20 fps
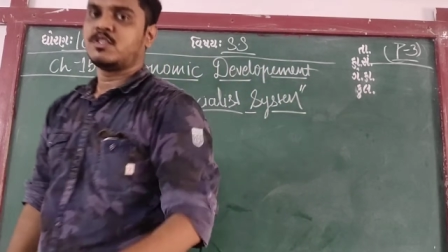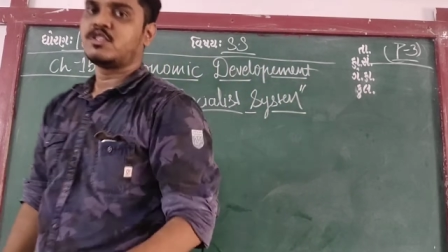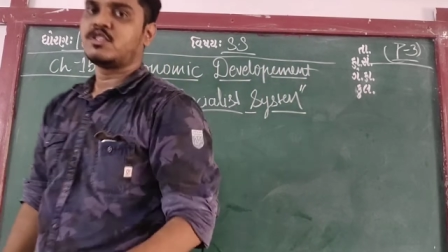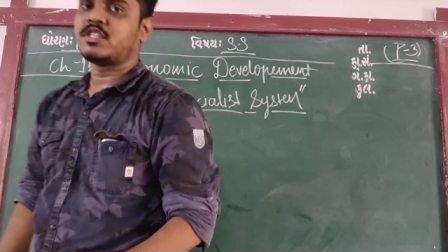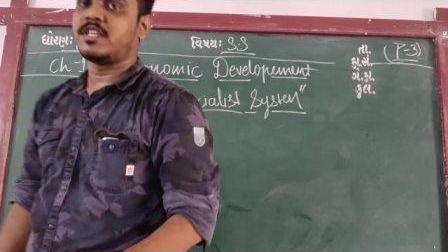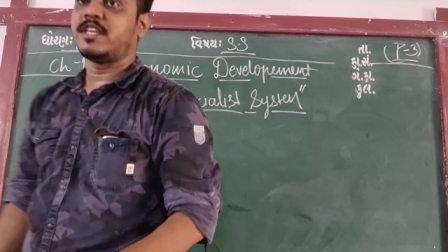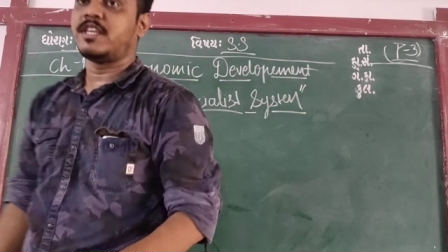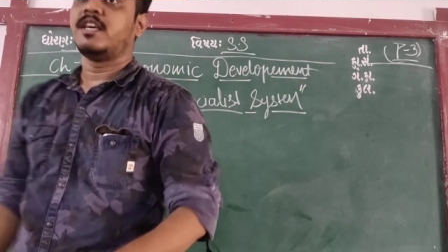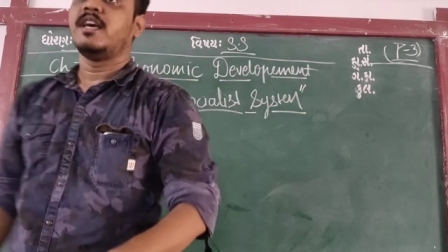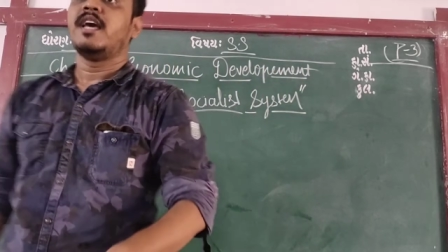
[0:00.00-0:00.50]

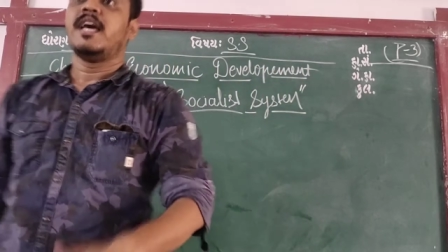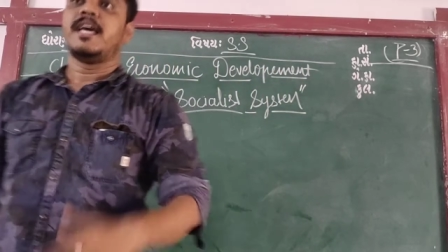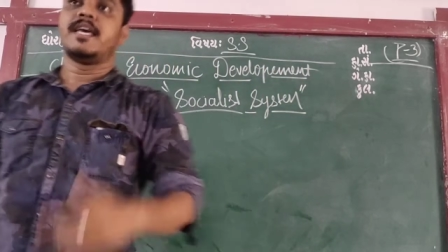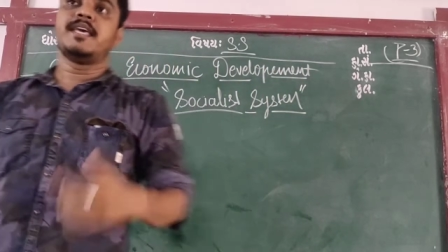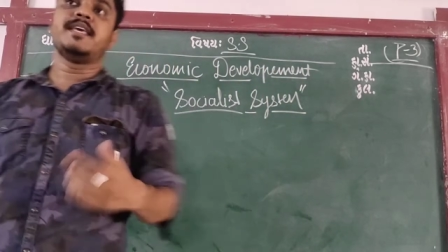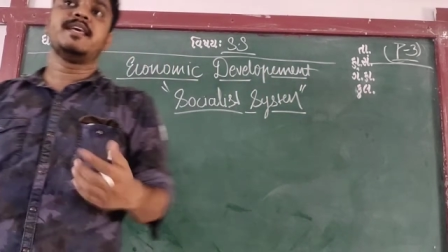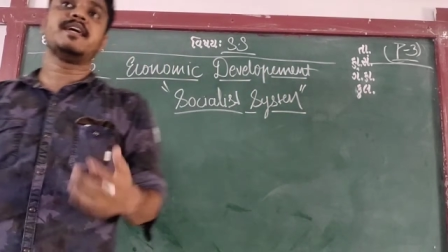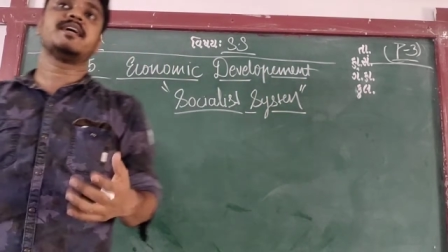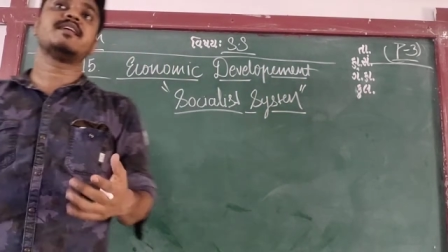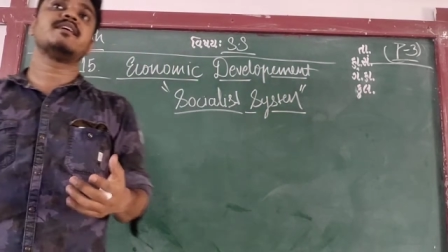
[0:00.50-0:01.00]
See,
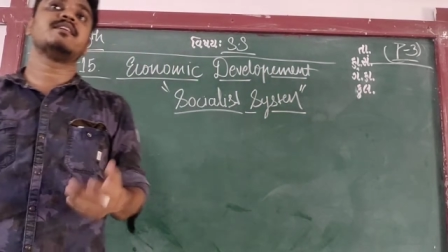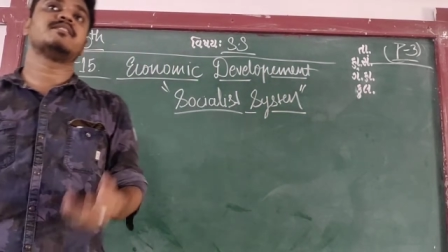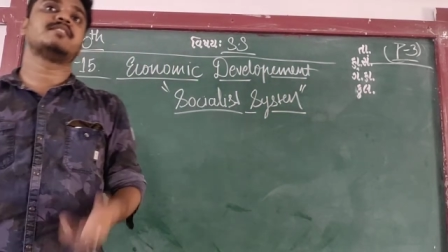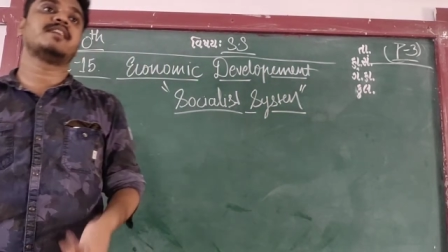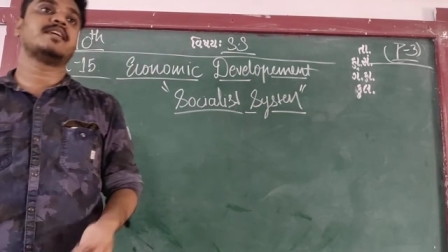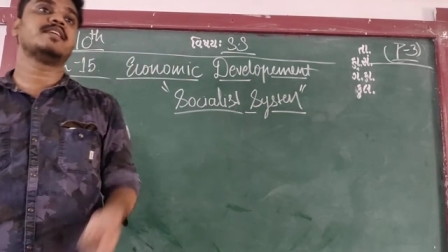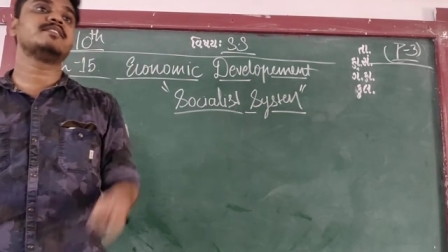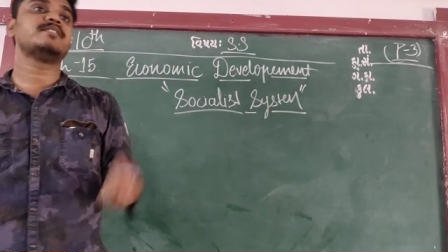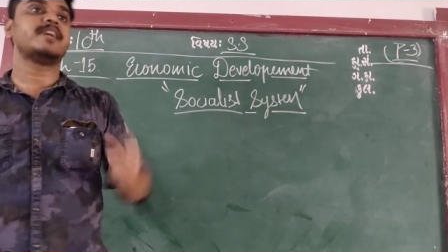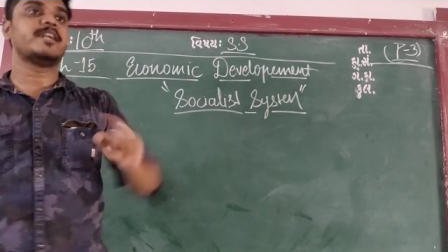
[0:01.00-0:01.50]
here
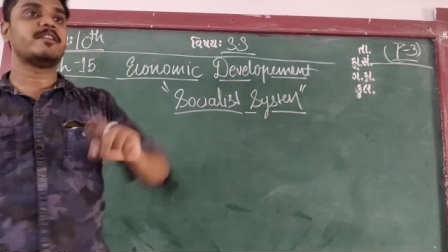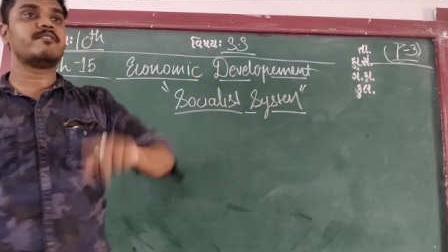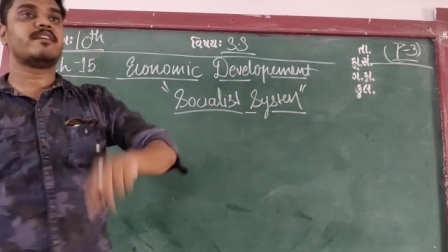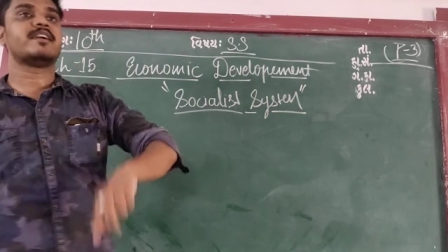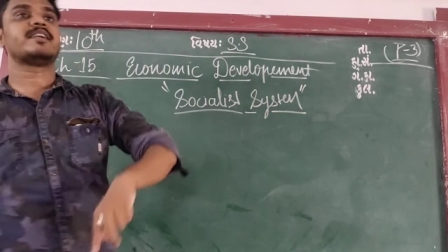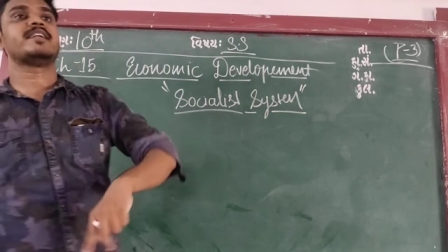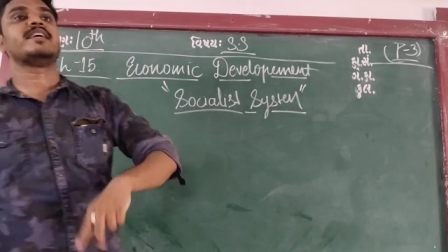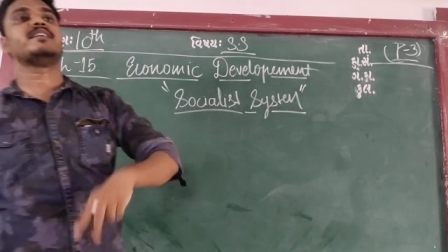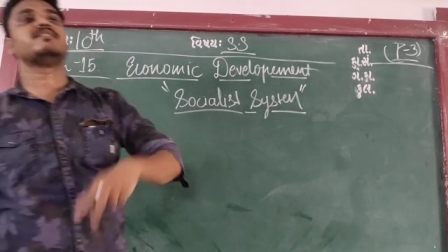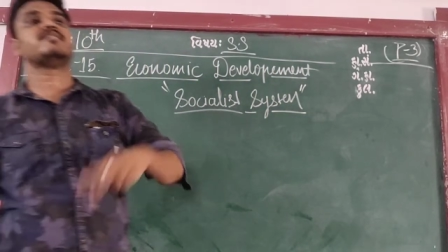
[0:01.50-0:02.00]
there is
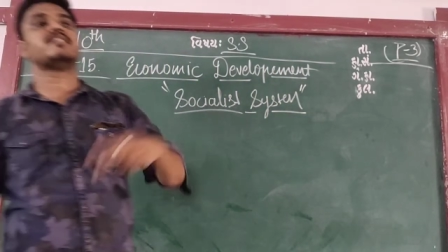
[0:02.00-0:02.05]
advantage,